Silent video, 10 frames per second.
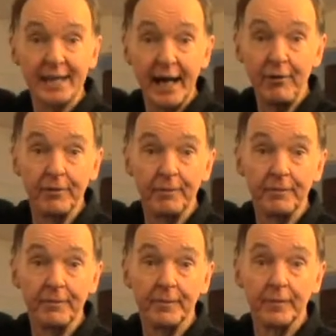down.
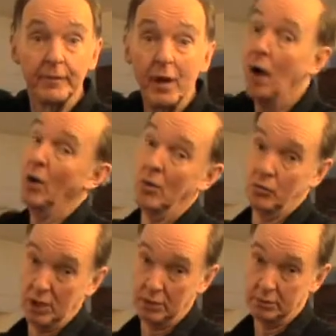
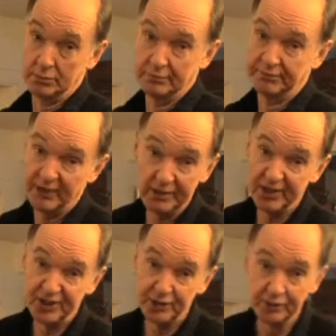Well,
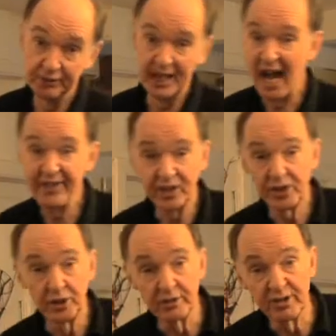very soon the other
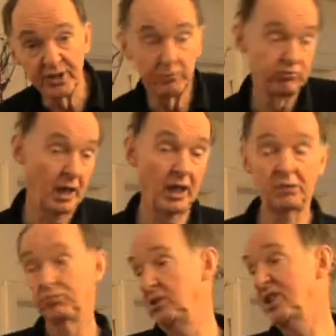children said,
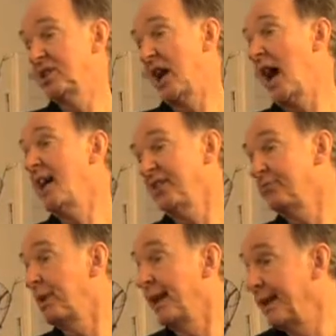well, we're tired
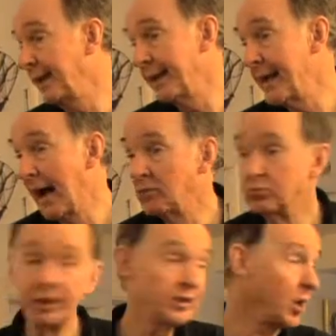of playing here now.
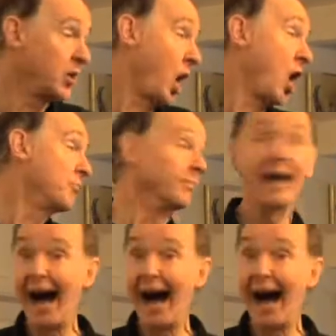We're going home.